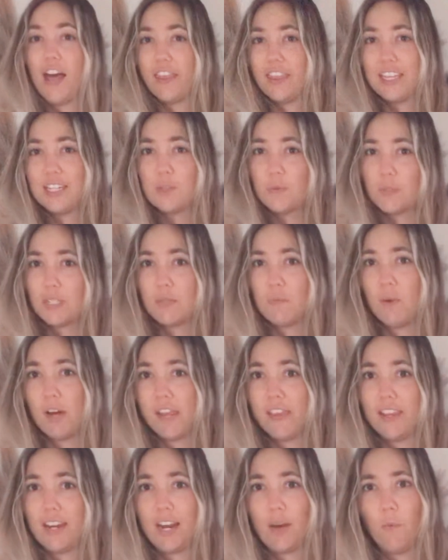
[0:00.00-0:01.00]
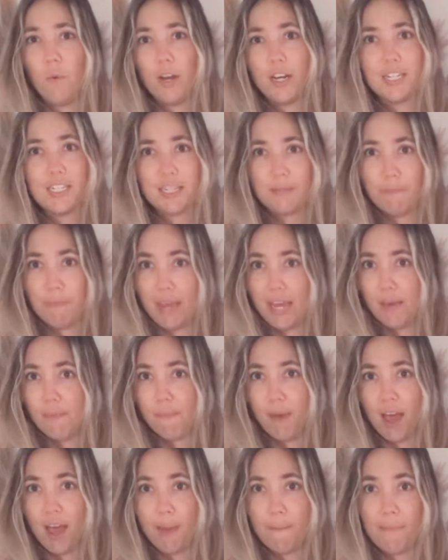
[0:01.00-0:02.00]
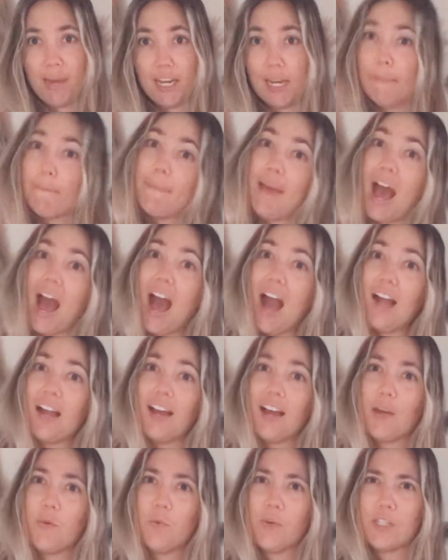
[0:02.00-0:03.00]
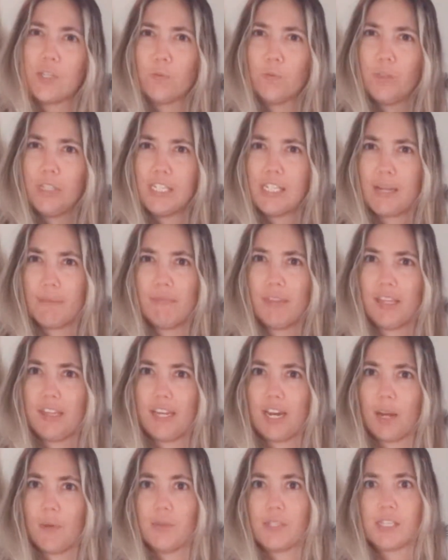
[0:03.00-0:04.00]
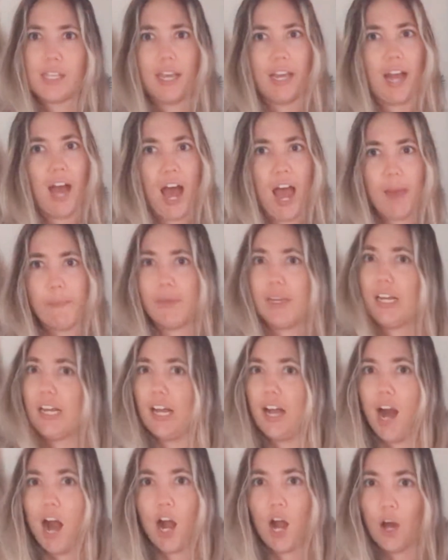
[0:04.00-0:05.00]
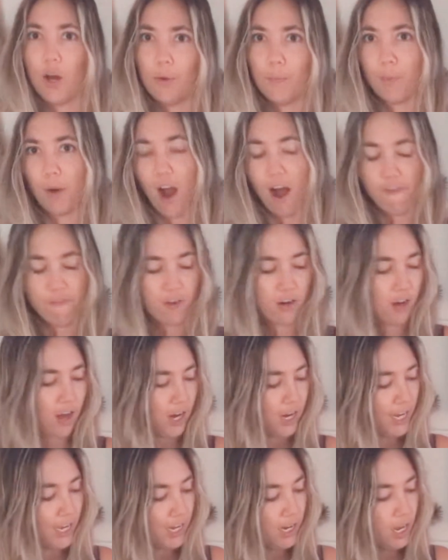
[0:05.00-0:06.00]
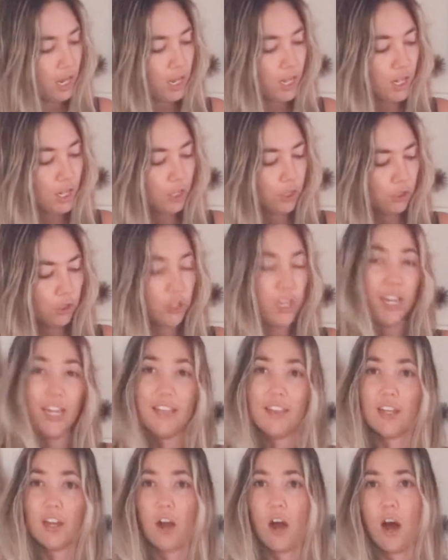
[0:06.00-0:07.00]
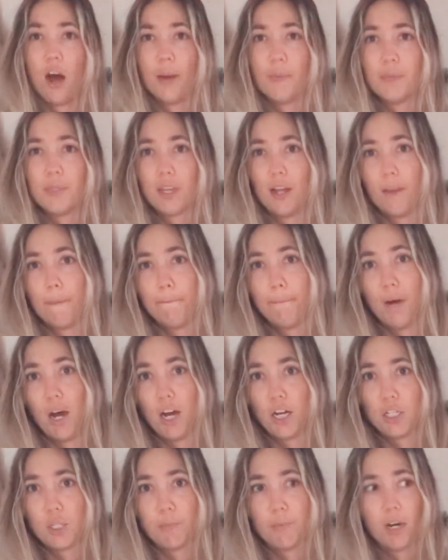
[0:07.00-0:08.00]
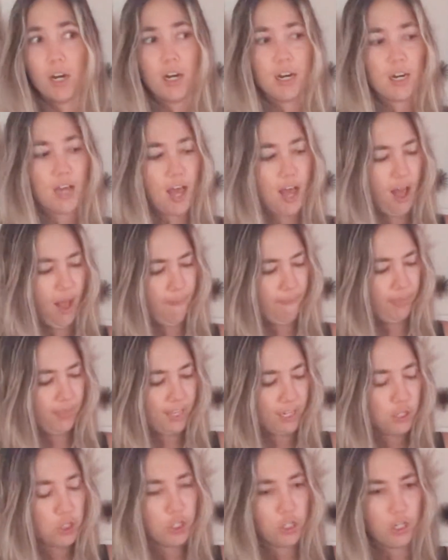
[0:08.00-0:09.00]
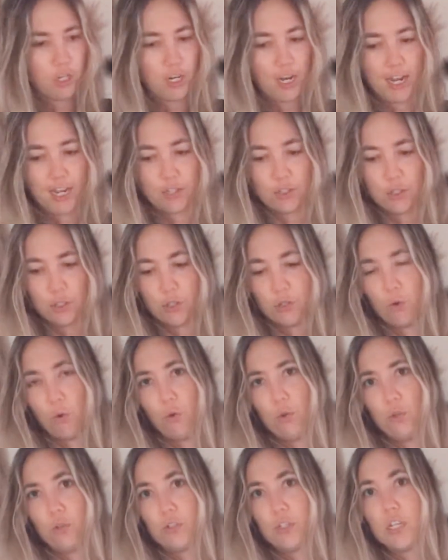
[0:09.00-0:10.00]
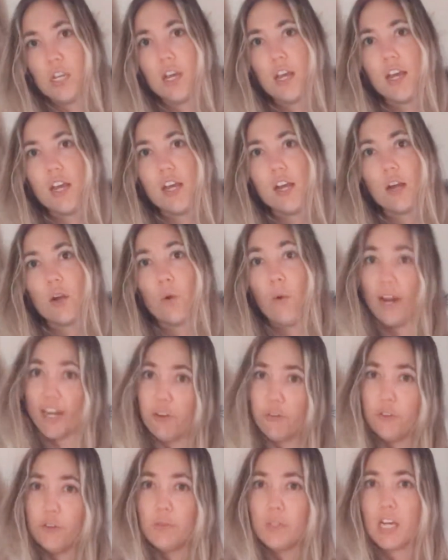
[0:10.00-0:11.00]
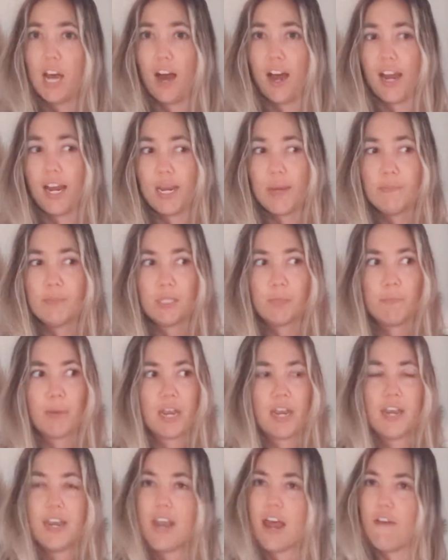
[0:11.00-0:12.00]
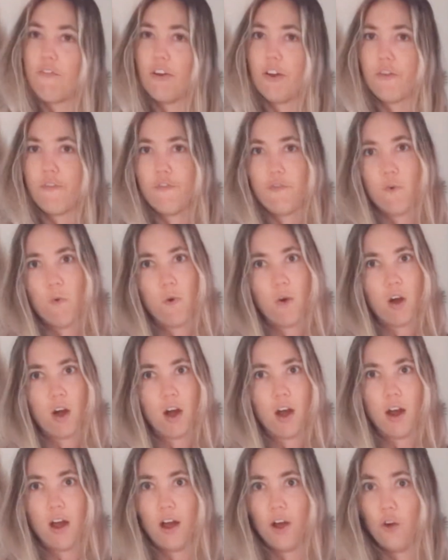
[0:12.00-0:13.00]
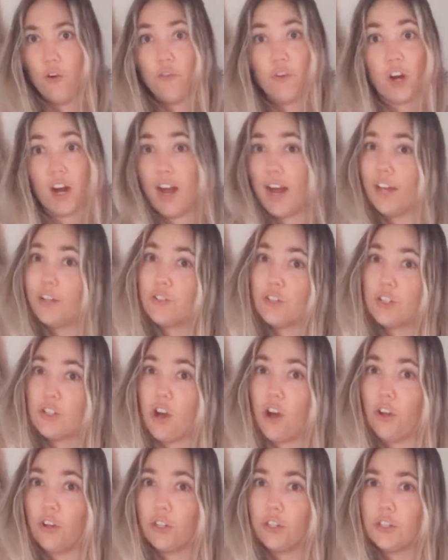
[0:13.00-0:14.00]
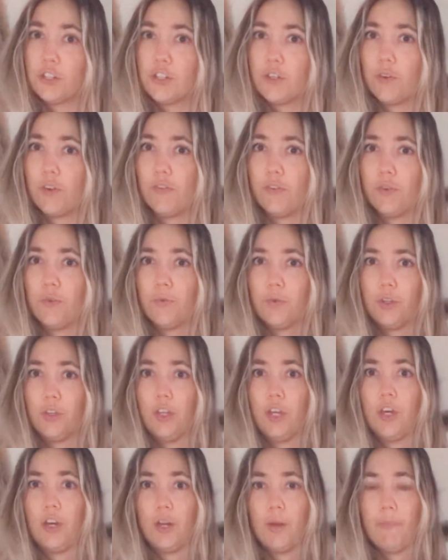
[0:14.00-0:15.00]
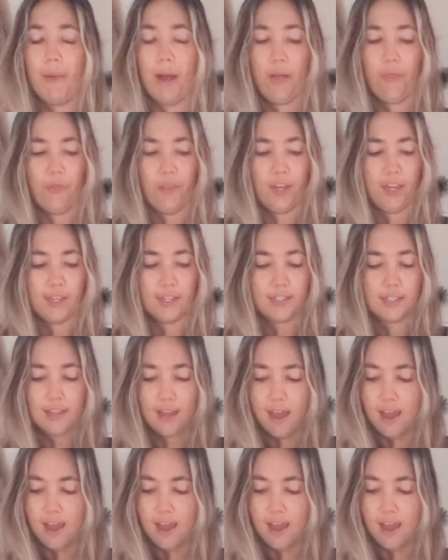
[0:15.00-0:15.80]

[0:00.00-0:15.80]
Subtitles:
this was one that I wanted to make my money back. It wasn't really something that I was like, I'm gonna gung-ho profit on it. Looking at the comps on Poshmark, this shirt has sold quite a few times, but never for over $100. So I feel really good about this.